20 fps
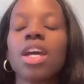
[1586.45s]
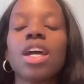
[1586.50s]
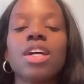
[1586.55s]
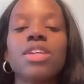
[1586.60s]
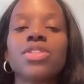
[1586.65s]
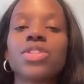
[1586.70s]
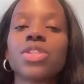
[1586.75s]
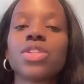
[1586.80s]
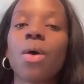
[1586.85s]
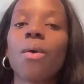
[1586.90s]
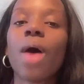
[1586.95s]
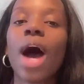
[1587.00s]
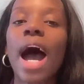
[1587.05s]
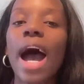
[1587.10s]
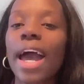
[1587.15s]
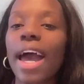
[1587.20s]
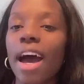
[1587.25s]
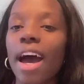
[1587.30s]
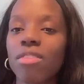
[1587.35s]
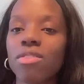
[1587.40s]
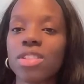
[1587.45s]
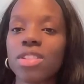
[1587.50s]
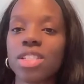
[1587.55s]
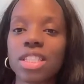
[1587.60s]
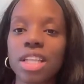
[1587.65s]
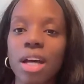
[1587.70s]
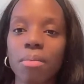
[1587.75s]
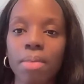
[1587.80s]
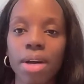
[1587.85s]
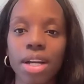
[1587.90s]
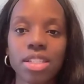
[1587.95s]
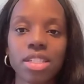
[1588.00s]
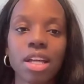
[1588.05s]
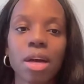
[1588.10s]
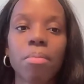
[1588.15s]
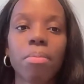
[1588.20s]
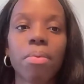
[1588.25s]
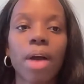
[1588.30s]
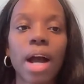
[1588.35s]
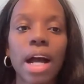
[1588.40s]
And so I have a
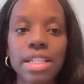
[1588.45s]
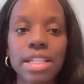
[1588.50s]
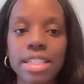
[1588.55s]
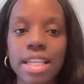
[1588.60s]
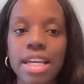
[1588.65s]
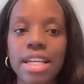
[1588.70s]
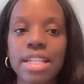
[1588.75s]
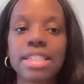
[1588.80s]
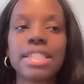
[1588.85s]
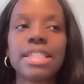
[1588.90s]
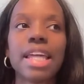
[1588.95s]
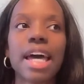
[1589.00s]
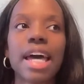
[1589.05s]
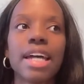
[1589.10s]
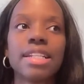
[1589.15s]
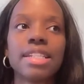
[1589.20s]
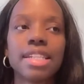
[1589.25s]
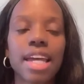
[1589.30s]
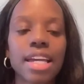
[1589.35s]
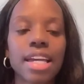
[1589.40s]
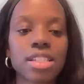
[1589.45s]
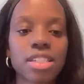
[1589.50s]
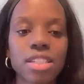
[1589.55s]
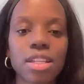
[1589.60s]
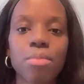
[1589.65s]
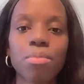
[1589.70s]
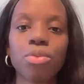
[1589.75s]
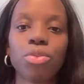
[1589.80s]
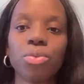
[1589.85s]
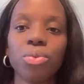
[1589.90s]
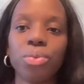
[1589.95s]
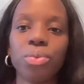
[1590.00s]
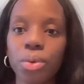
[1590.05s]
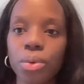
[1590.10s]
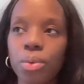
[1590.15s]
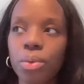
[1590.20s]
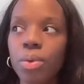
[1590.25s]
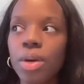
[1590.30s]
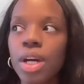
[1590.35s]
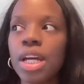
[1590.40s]
step-by-step process that takes them
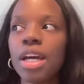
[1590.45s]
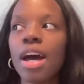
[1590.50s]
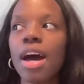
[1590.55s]
through